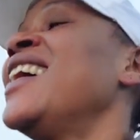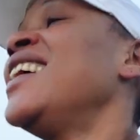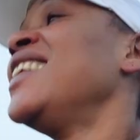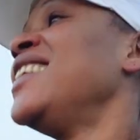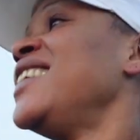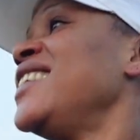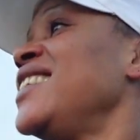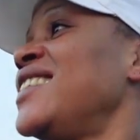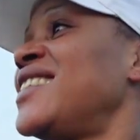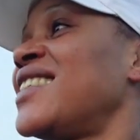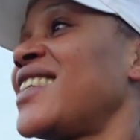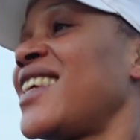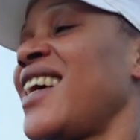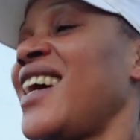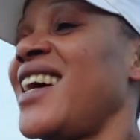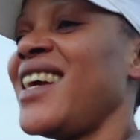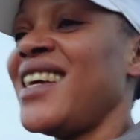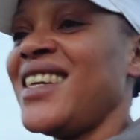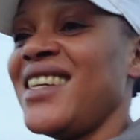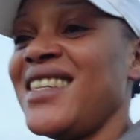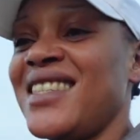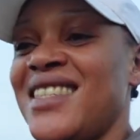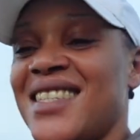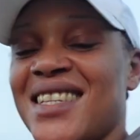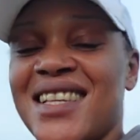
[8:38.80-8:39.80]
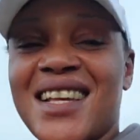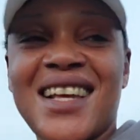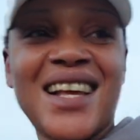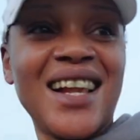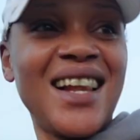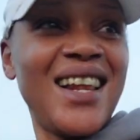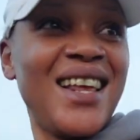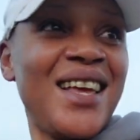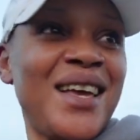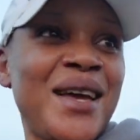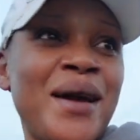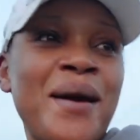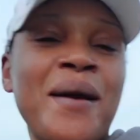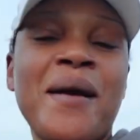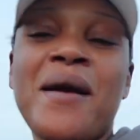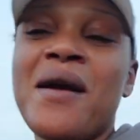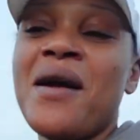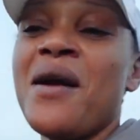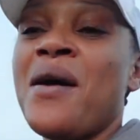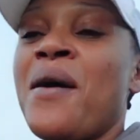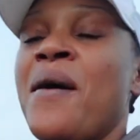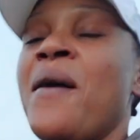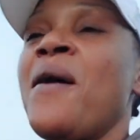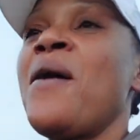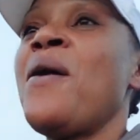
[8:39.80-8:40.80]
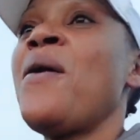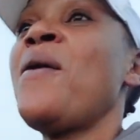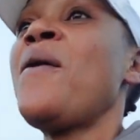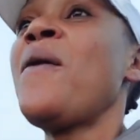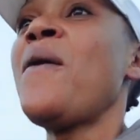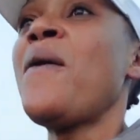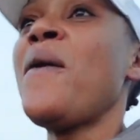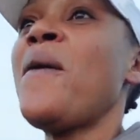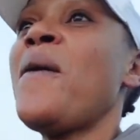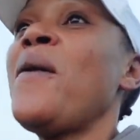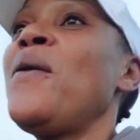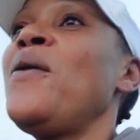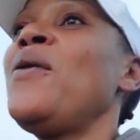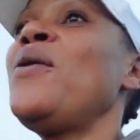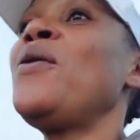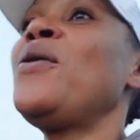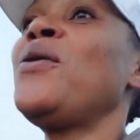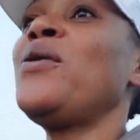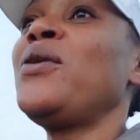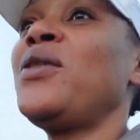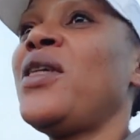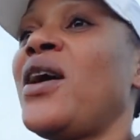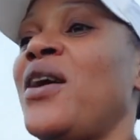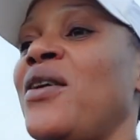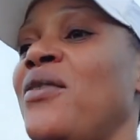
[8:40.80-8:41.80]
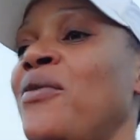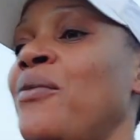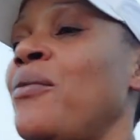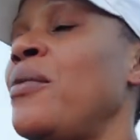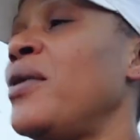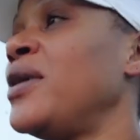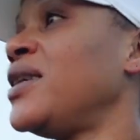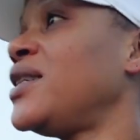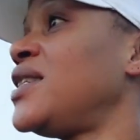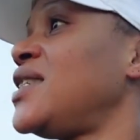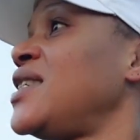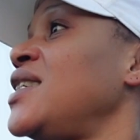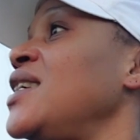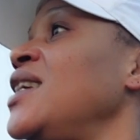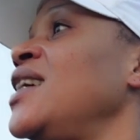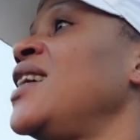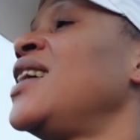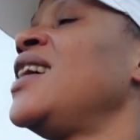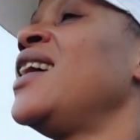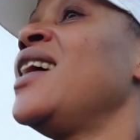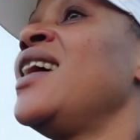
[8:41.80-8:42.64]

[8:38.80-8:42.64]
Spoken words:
The sky is clear. Oh Lord, have mercy.